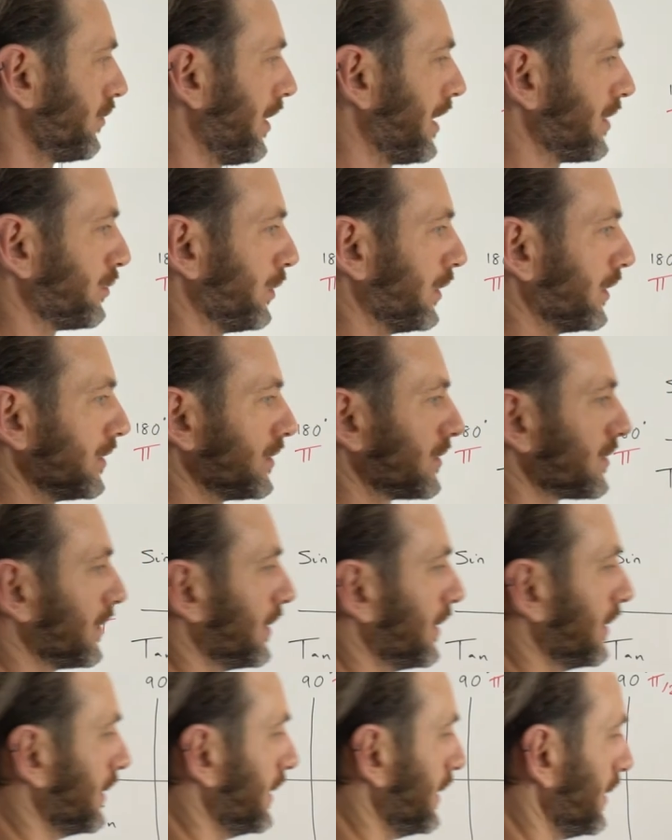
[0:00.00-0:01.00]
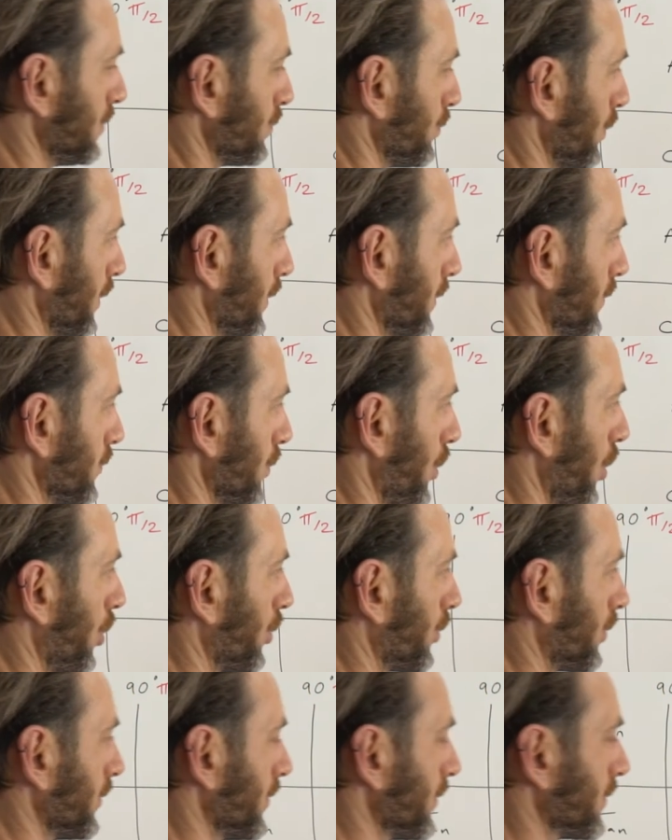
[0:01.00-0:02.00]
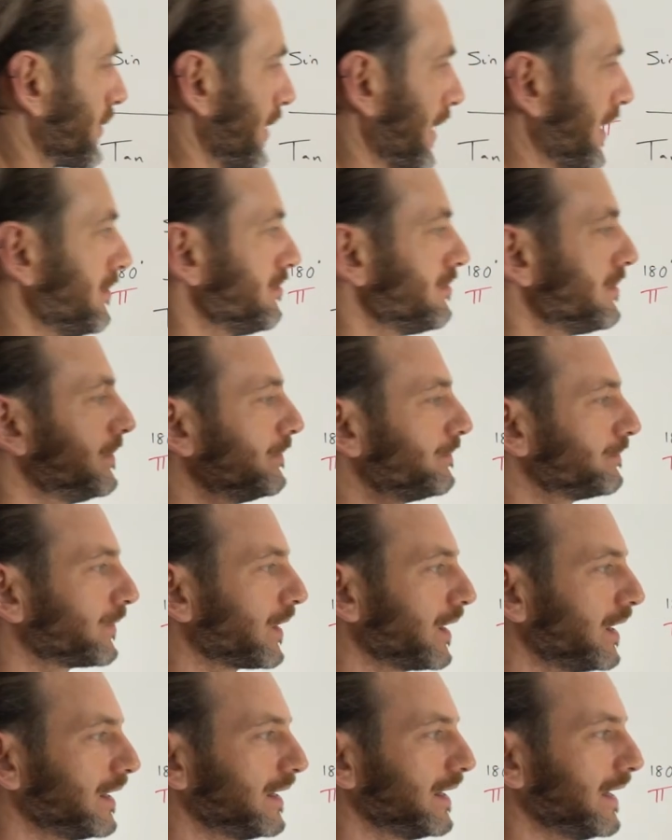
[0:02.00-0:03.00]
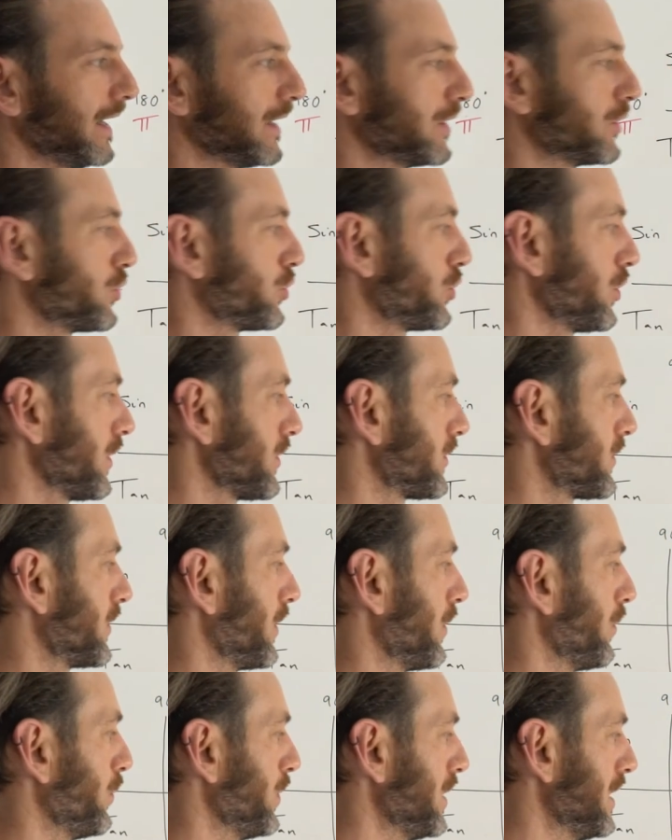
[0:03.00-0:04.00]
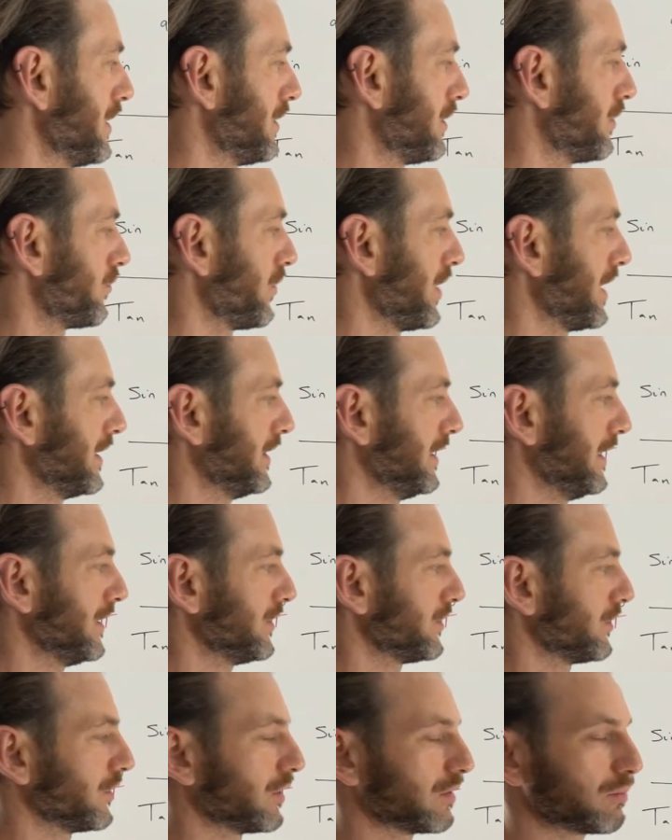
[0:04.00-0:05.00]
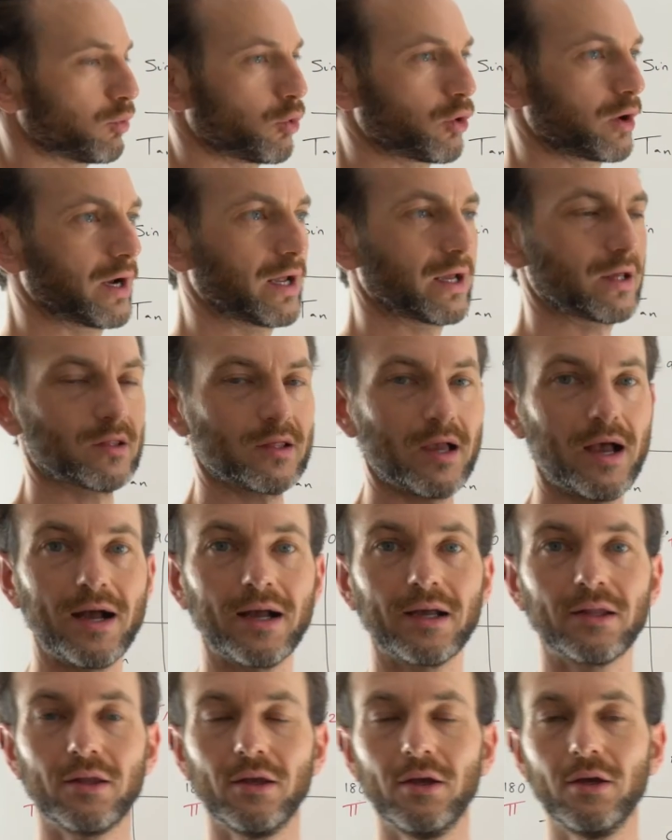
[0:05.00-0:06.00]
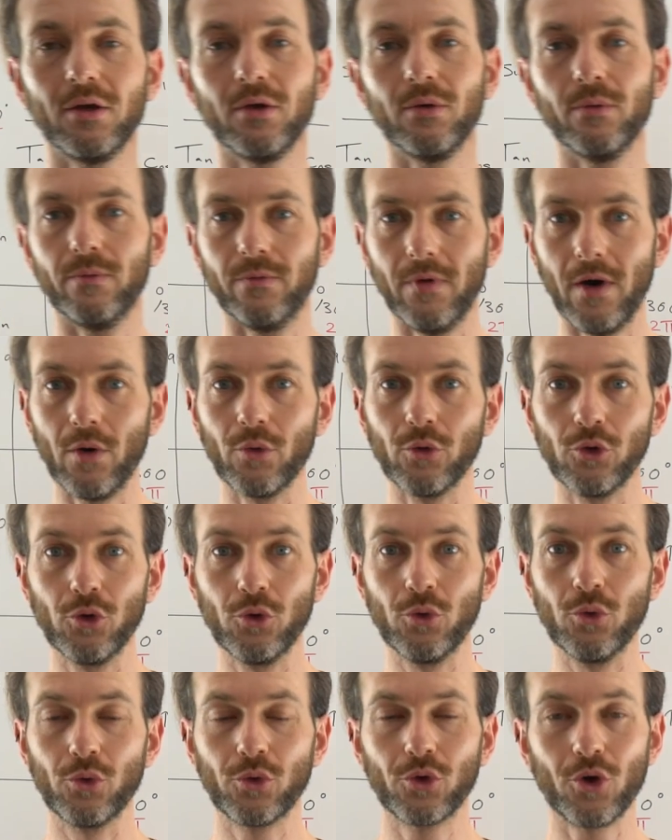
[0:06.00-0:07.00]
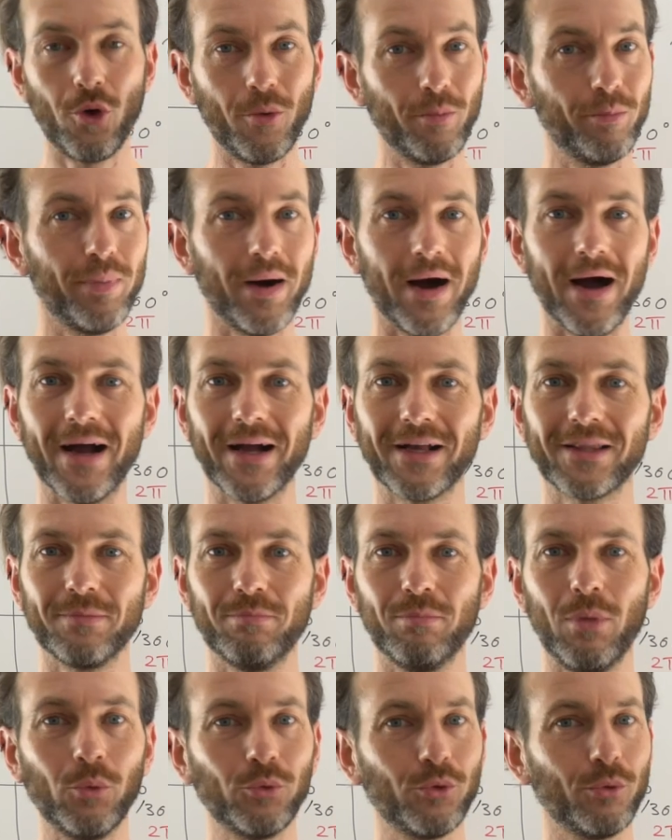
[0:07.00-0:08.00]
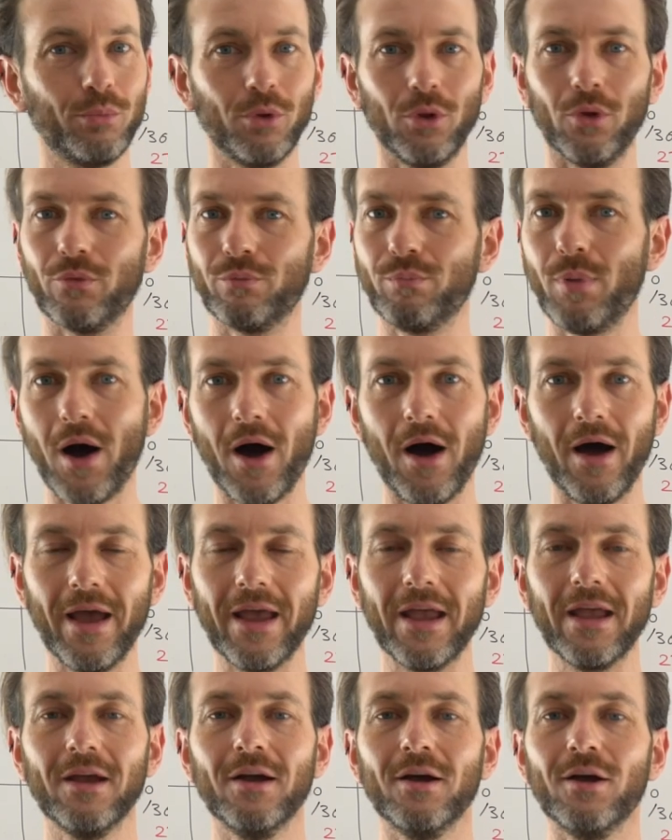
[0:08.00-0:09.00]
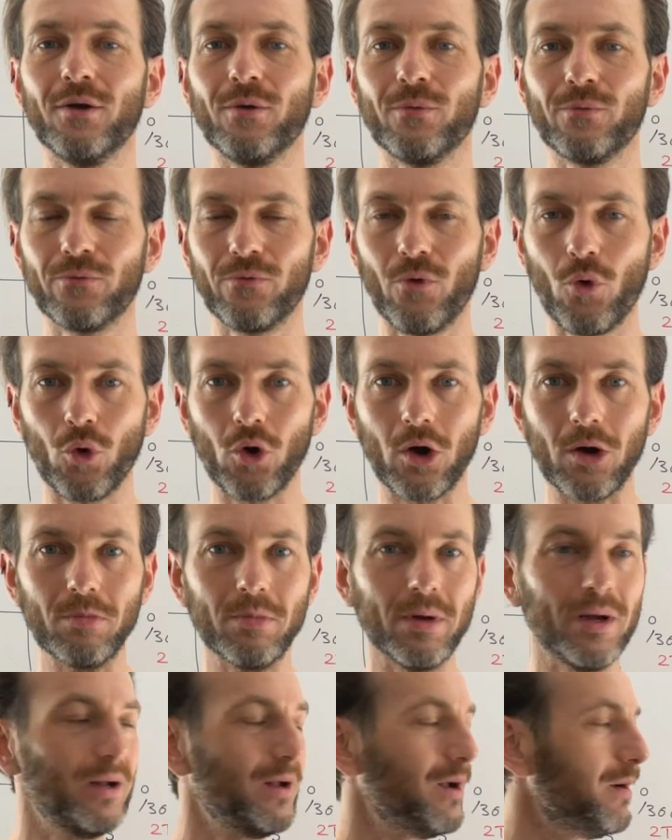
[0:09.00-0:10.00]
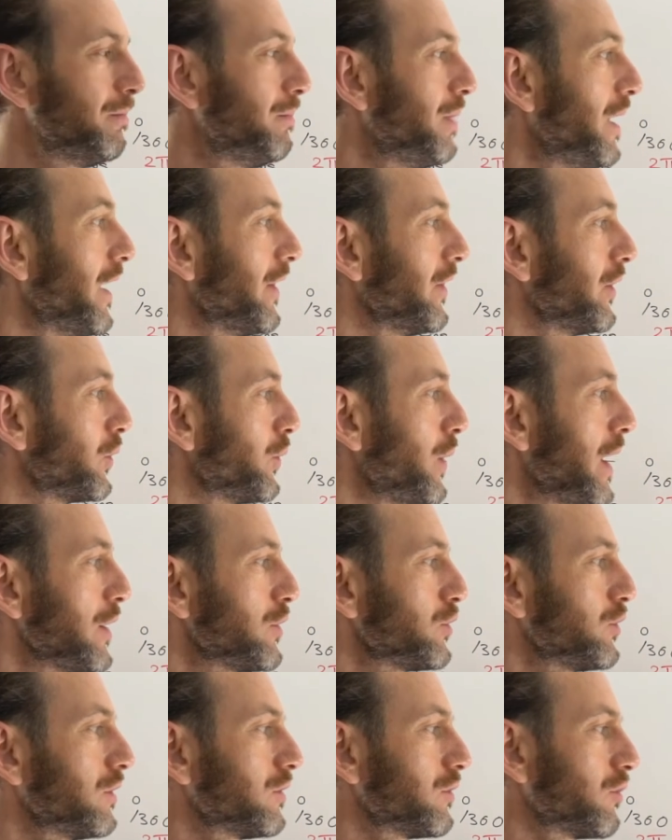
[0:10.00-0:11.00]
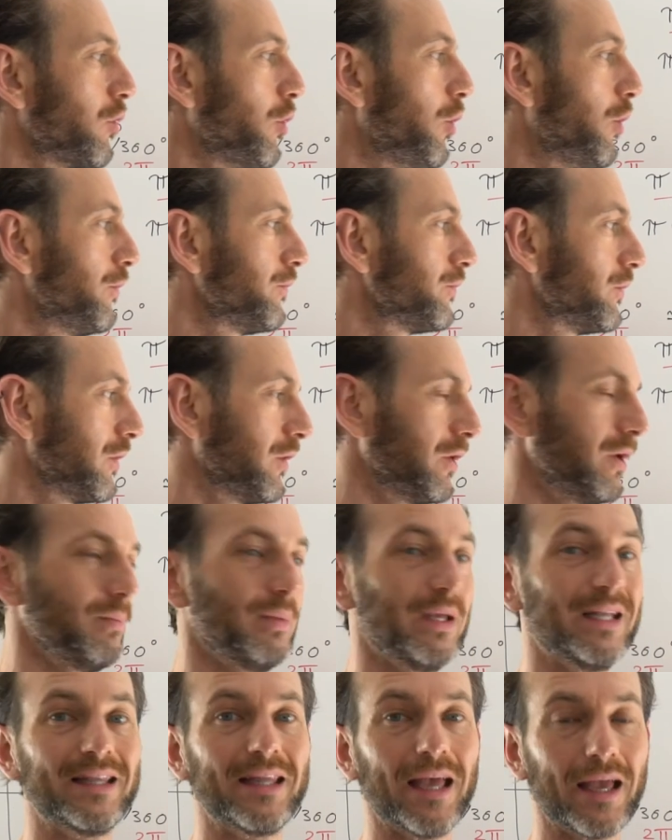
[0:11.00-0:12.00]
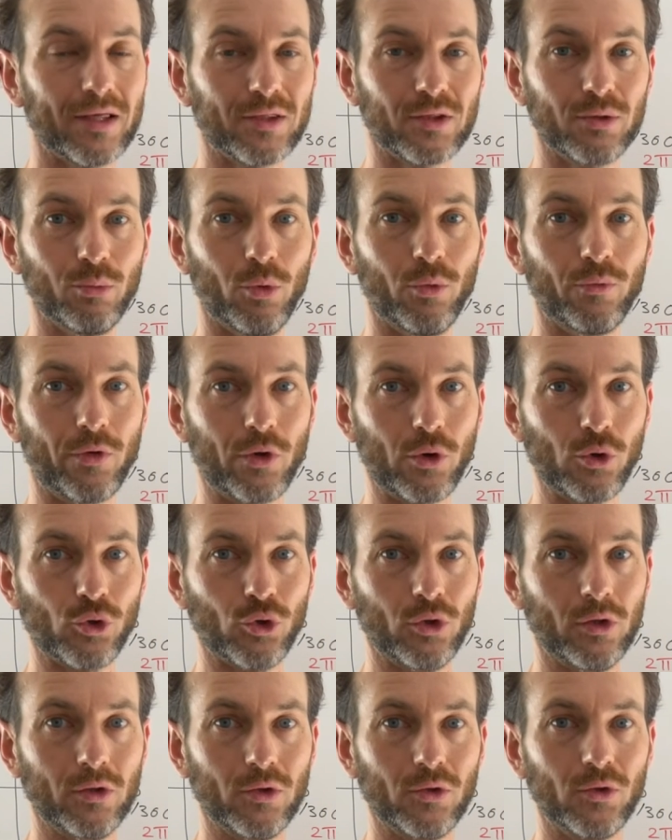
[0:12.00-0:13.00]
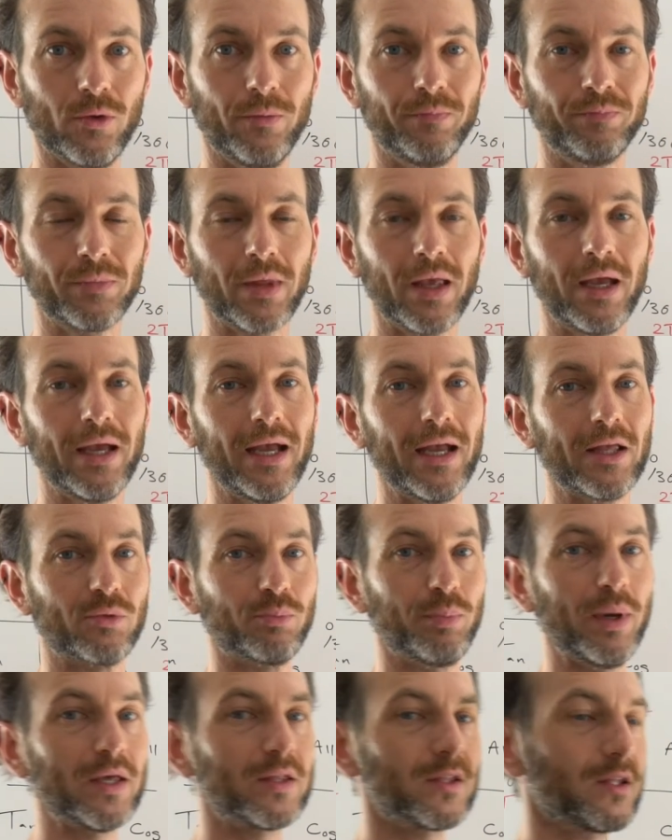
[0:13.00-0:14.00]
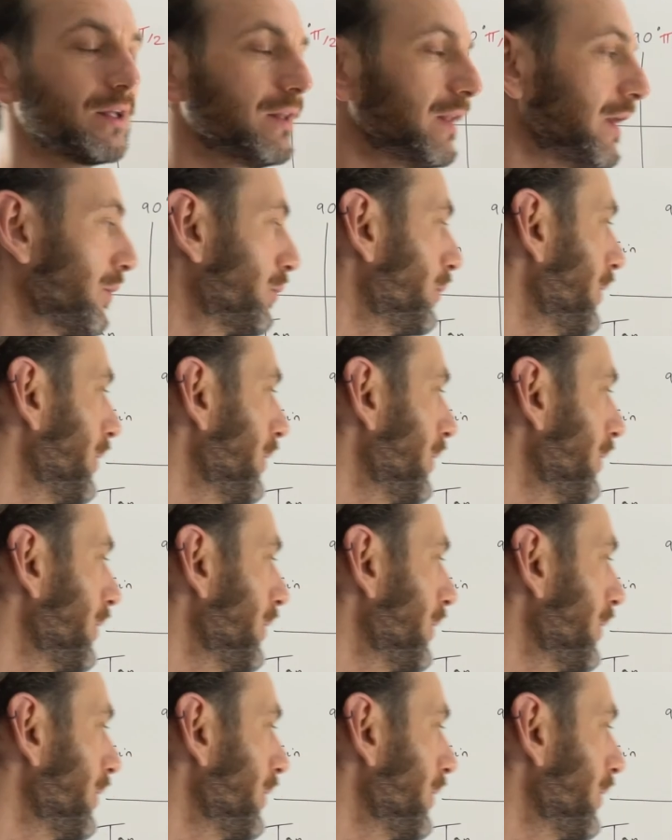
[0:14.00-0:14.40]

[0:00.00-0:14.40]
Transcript: red ones and these ones are the same. It's just that we can write these in their more exact value, compact, multiple of pi form, but the questions are often going to be decimal versions. It's basically